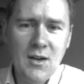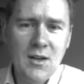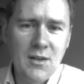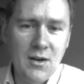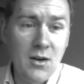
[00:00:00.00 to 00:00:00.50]

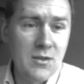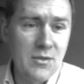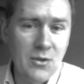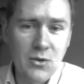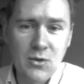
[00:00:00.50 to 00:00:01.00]
There are
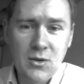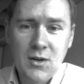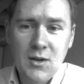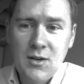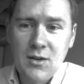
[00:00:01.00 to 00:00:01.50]
also
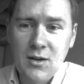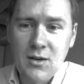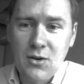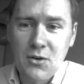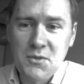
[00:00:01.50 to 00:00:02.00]
uh,
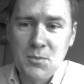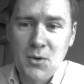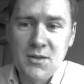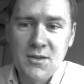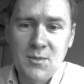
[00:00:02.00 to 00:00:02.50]

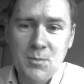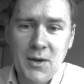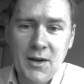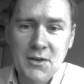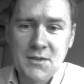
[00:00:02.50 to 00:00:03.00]
correspondence
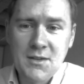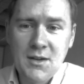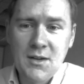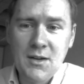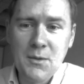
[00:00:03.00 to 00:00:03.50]
pairs
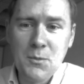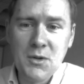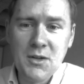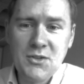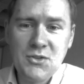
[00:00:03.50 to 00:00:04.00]
in
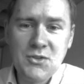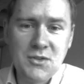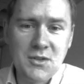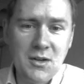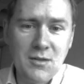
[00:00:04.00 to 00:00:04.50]
which,
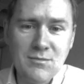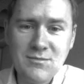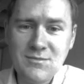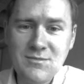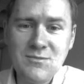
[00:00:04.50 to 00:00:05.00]

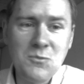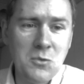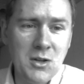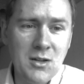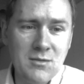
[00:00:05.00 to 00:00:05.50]
um,
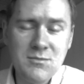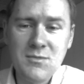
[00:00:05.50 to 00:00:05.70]
well,